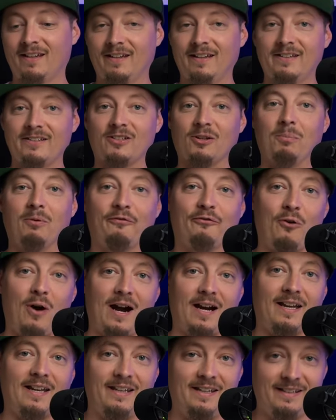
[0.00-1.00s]
So before
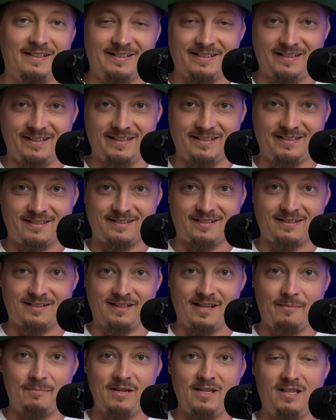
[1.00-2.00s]
I get into this,
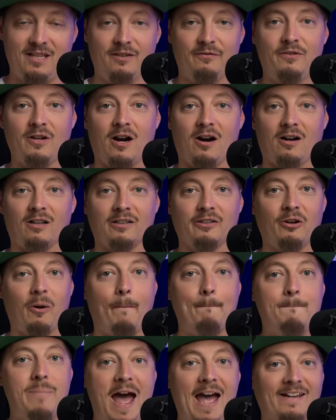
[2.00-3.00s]
let me give y'all a little
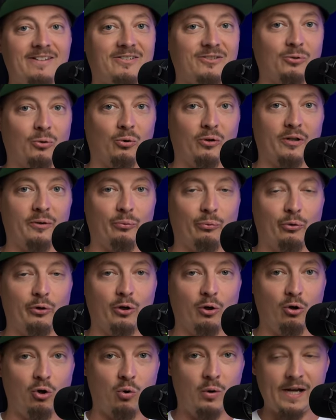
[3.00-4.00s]
backstory
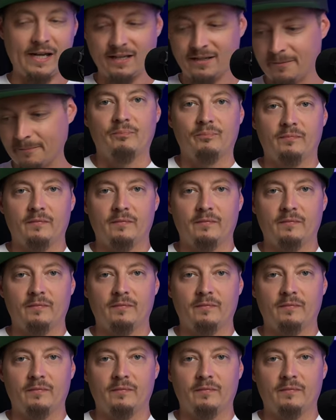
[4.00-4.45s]
real quick.